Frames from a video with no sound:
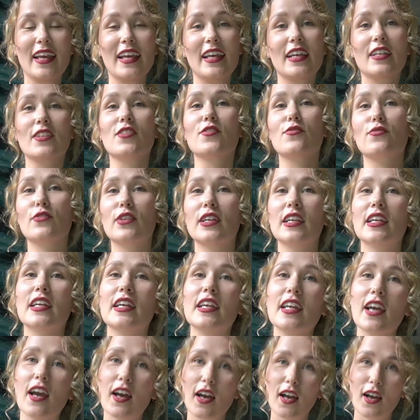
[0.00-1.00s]
It's
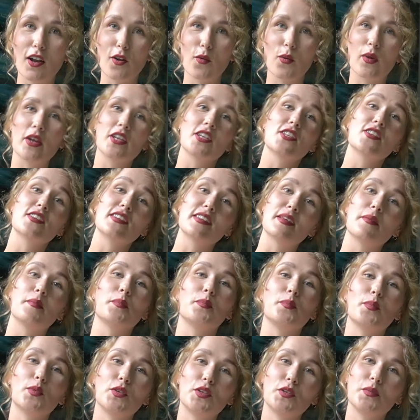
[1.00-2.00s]
really a quite
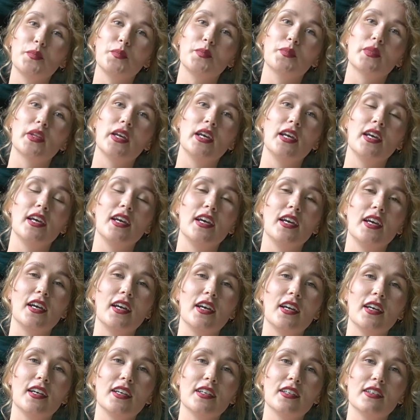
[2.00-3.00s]
simple
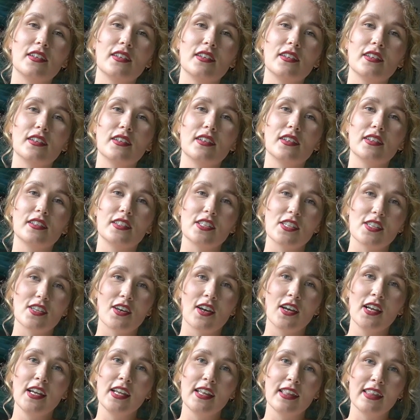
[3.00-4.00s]

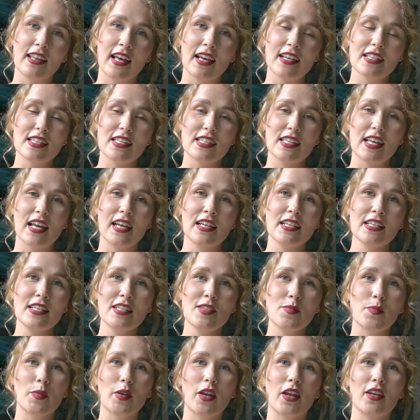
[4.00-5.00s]
design in that
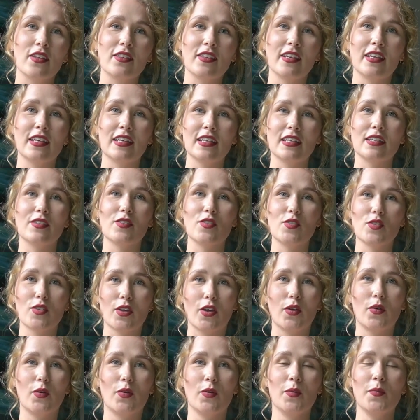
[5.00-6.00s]
sense, but I think it's
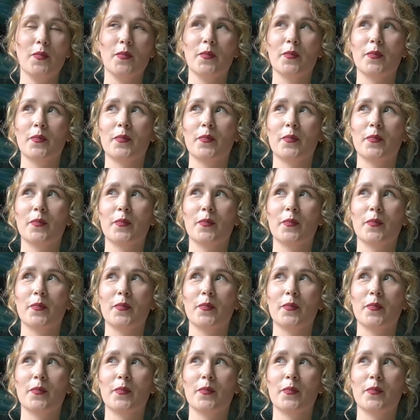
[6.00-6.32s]
so,